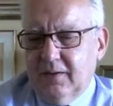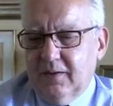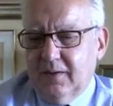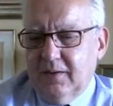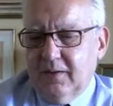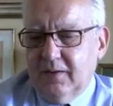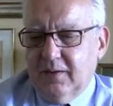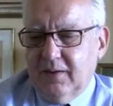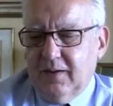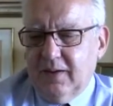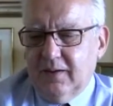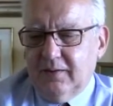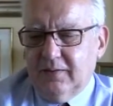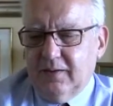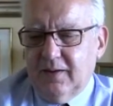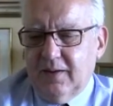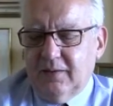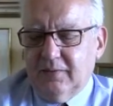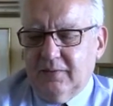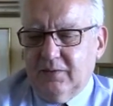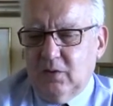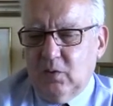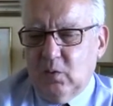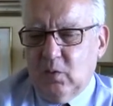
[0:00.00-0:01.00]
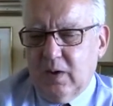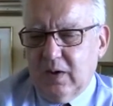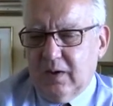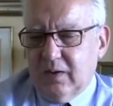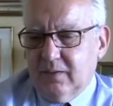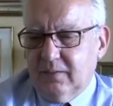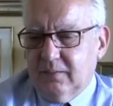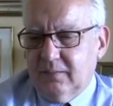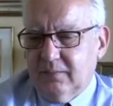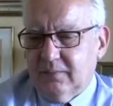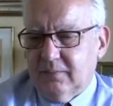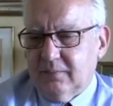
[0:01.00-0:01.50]

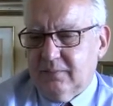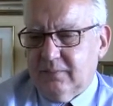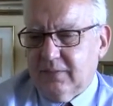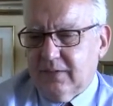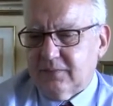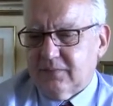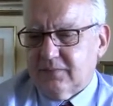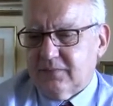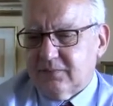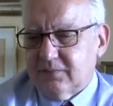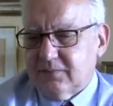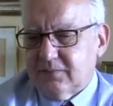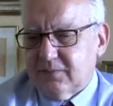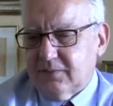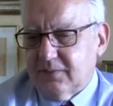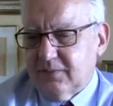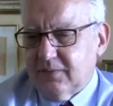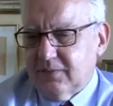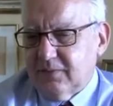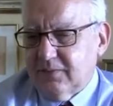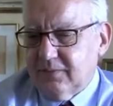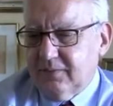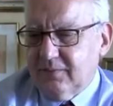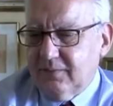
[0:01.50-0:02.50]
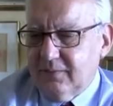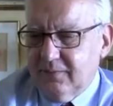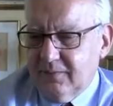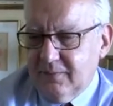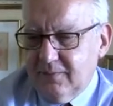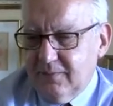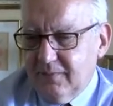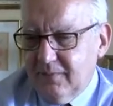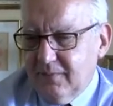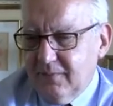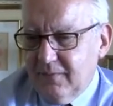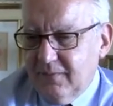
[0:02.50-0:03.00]
1991. That's
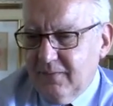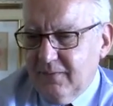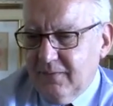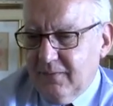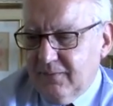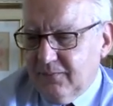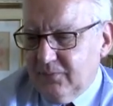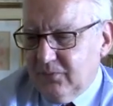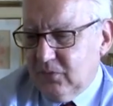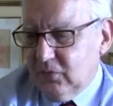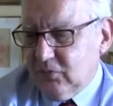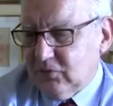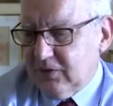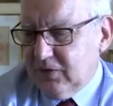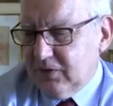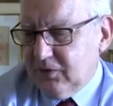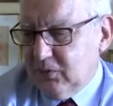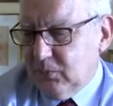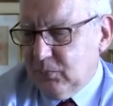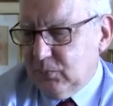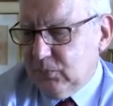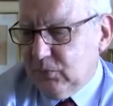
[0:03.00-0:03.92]
those are the